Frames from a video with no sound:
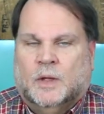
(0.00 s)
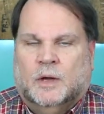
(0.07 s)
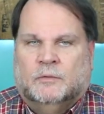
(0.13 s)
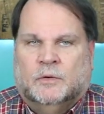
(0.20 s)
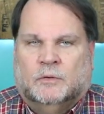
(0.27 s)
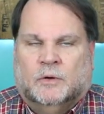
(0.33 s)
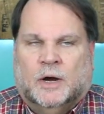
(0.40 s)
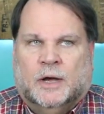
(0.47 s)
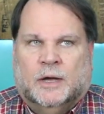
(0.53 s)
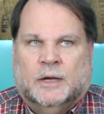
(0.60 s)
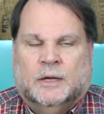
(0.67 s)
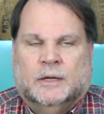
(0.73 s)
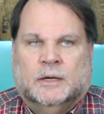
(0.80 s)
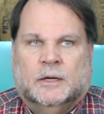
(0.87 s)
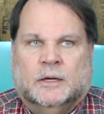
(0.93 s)
of a
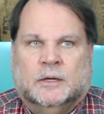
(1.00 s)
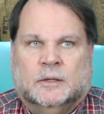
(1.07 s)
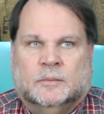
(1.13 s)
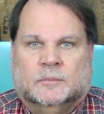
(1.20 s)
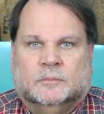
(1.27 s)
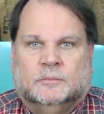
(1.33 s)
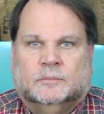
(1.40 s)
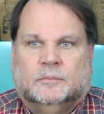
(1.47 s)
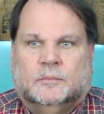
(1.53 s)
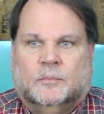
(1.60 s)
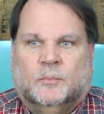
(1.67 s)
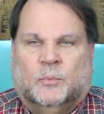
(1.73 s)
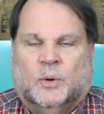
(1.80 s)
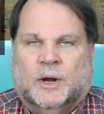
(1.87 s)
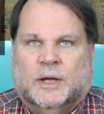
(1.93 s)
rye
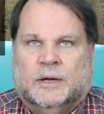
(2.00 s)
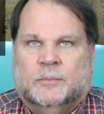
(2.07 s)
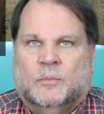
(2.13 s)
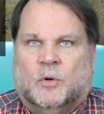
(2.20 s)
bread,